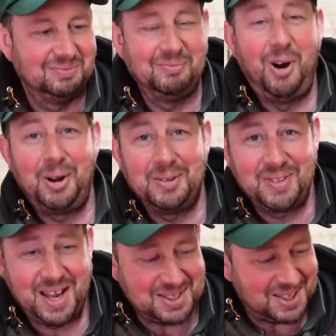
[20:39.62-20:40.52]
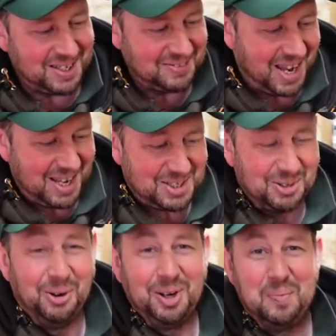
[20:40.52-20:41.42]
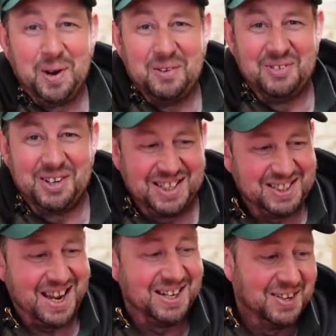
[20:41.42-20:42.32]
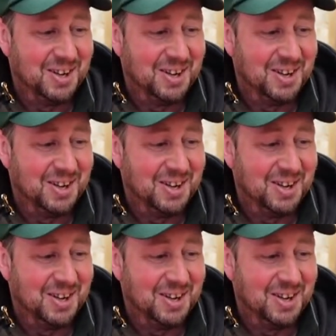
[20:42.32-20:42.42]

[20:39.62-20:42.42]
Right, that's it. That's all up and running then.